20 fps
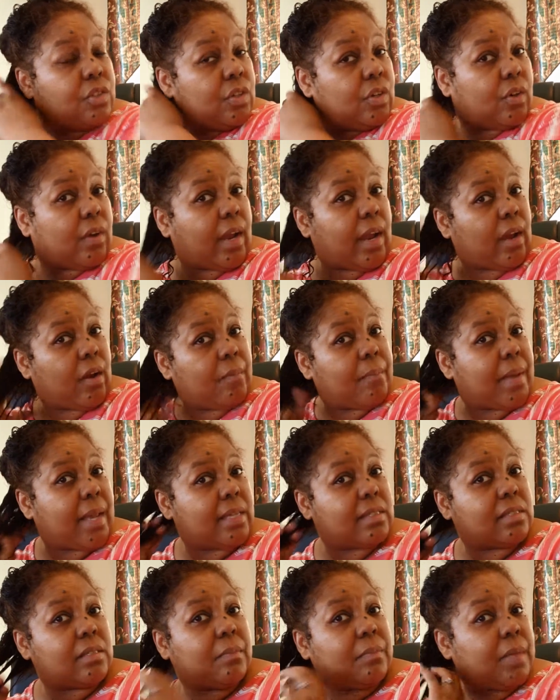to your hair
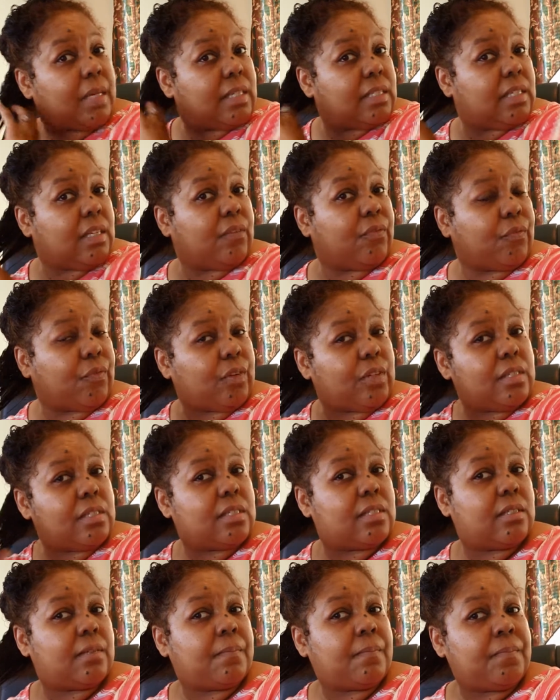makes a big
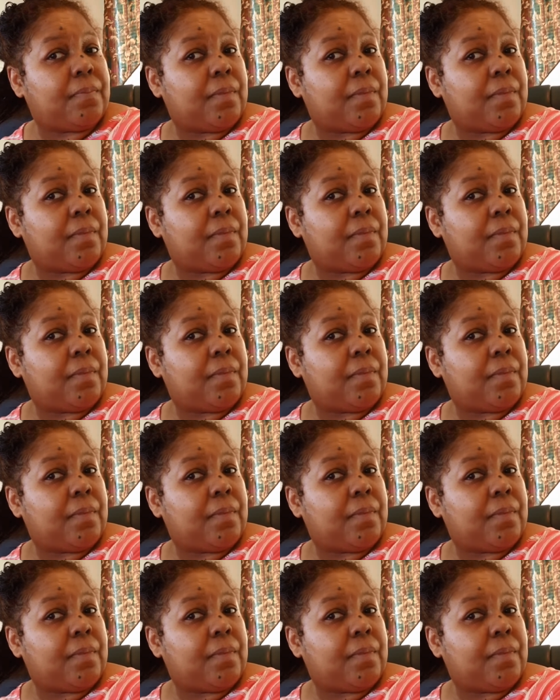difference.